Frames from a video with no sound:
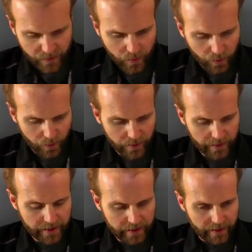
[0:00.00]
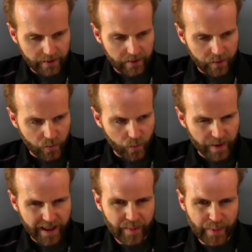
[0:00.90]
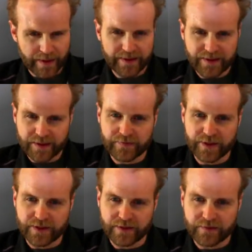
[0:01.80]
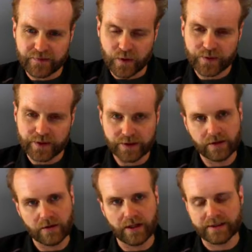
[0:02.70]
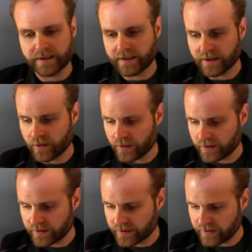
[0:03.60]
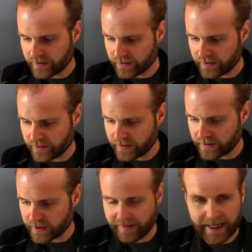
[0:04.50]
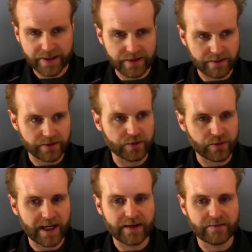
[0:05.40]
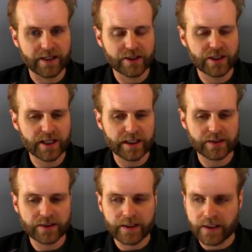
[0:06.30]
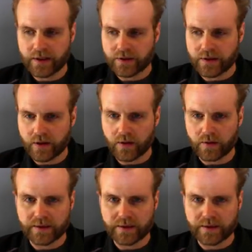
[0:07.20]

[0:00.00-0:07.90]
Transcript: or we're not putting a sufficient voltage across it in order to actually drive that change. So